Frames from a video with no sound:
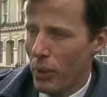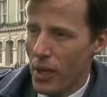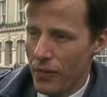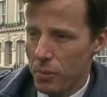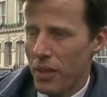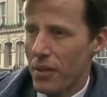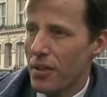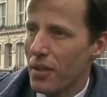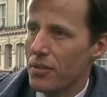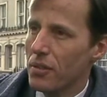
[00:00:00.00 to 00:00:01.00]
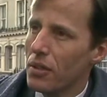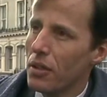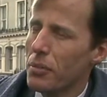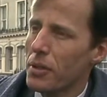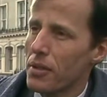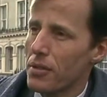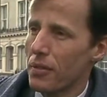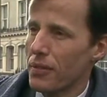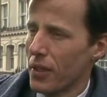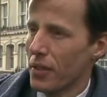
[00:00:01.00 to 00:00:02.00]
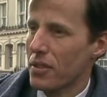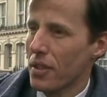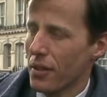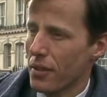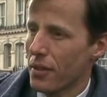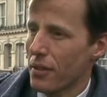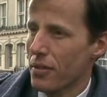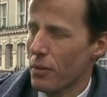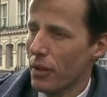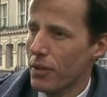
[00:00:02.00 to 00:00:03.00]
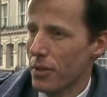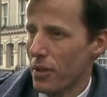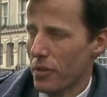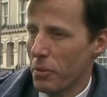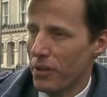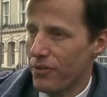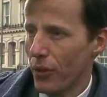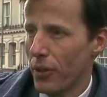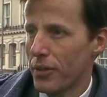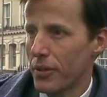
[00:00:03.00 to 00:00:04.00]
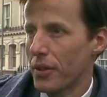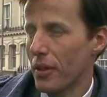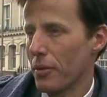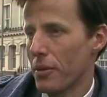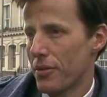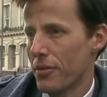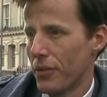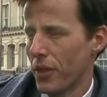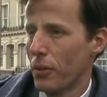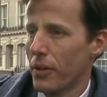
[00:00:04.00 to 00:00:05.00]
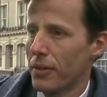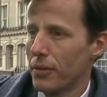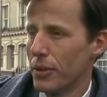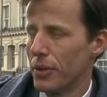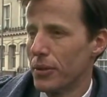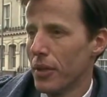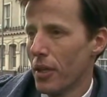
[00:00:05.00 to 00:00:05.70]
we have about 1,000 kilometers of ducts like this, and we also have about 400 kilometers of railway route.